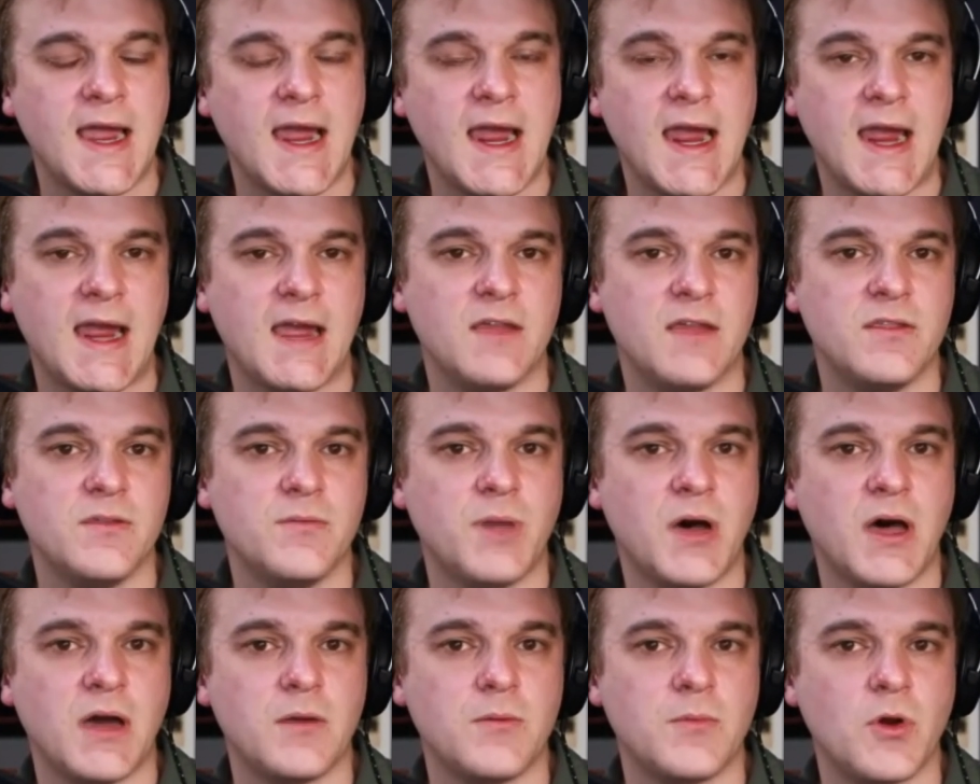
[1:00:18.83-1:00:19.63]
and the
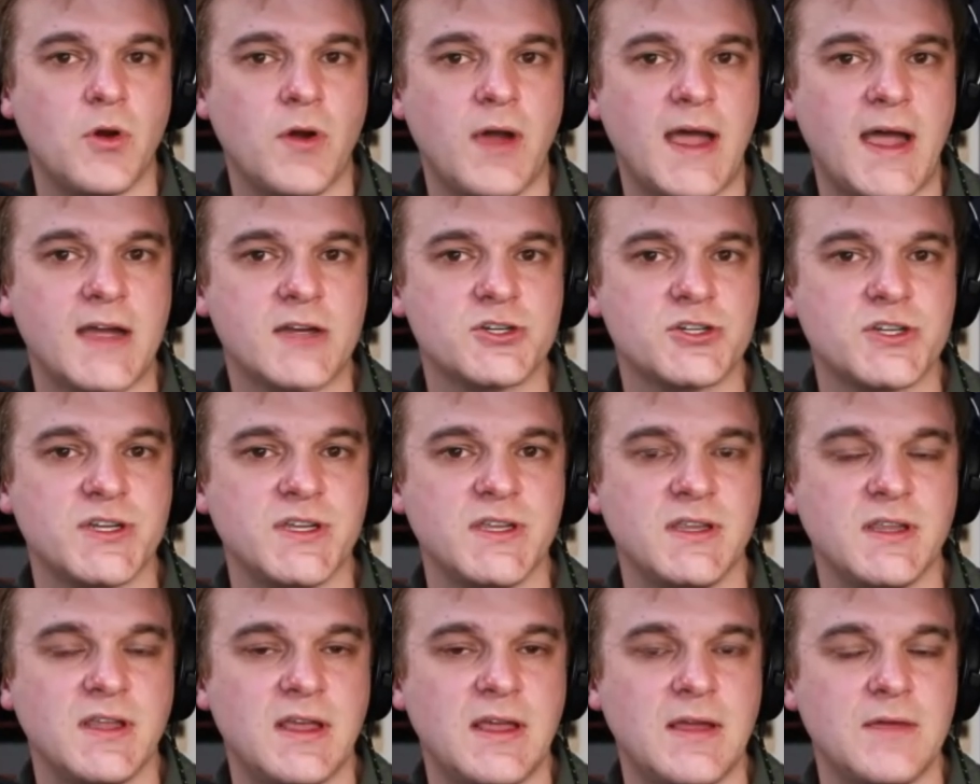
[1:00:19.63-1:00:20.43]
bottom row
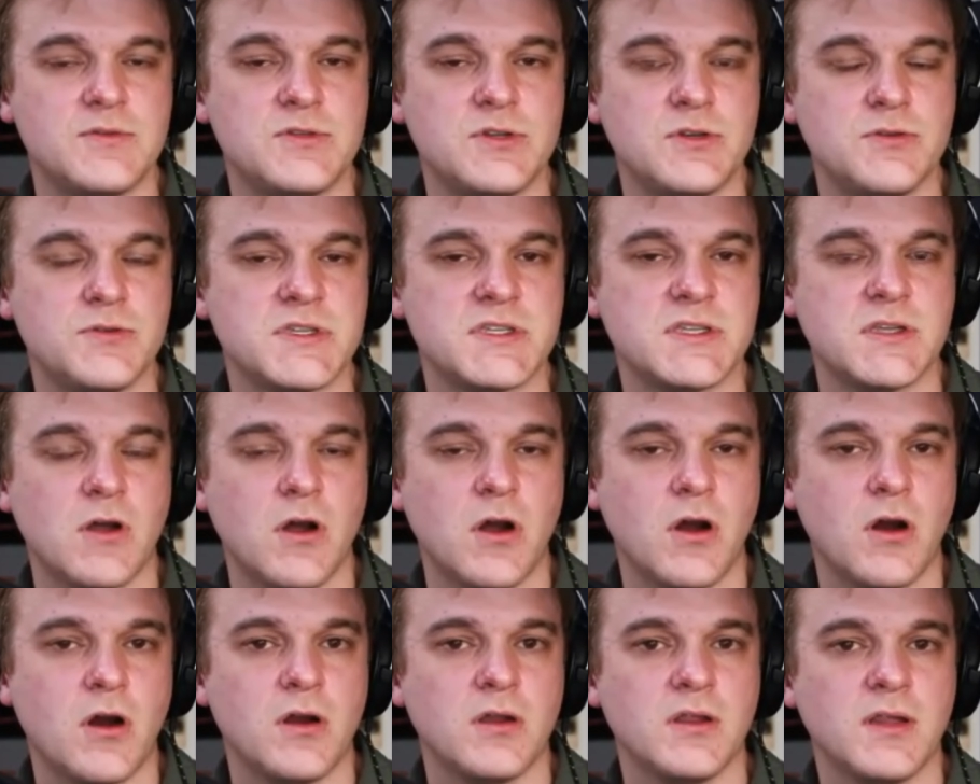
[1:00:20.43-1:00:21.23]
action gives you a
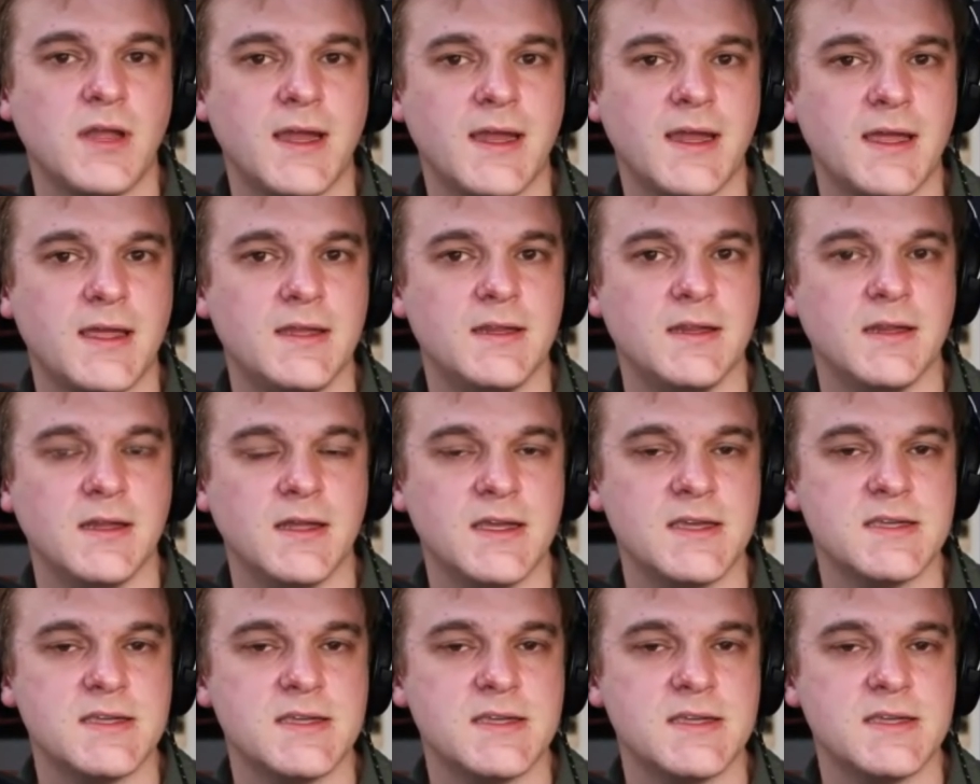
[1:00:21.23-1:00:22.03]
star, like
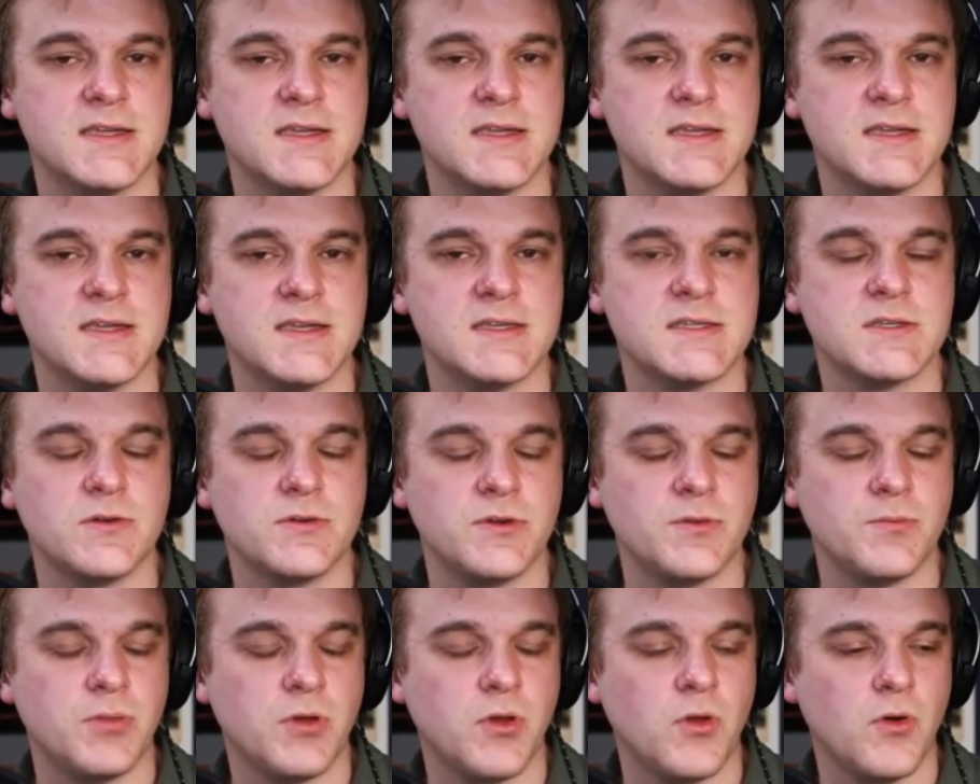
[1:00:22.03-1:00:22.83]
enlist or
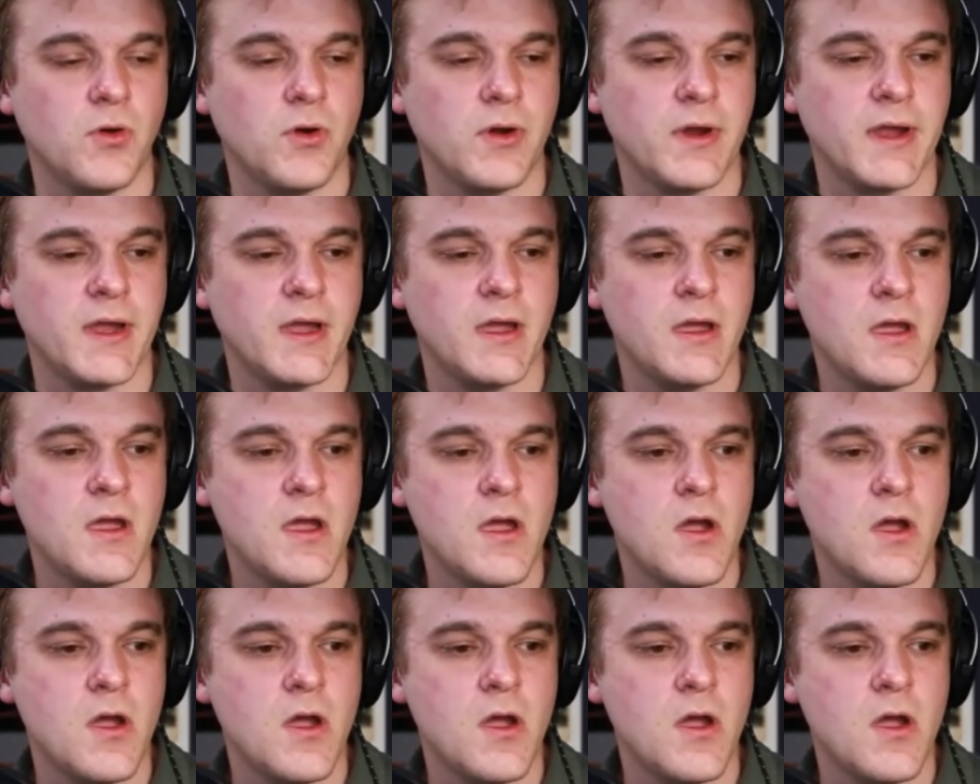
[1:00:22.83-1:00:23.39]
deploy.